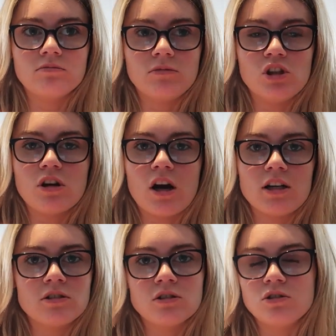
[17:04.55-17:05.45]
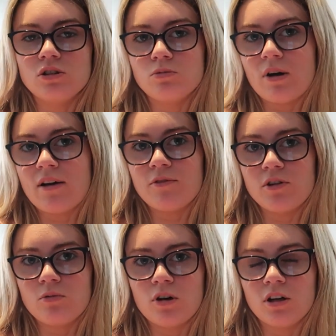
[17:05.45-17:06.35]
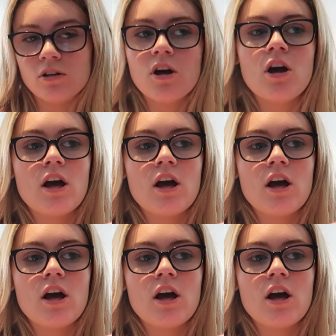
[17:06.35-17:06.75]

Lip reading: you guys can do whatever you want.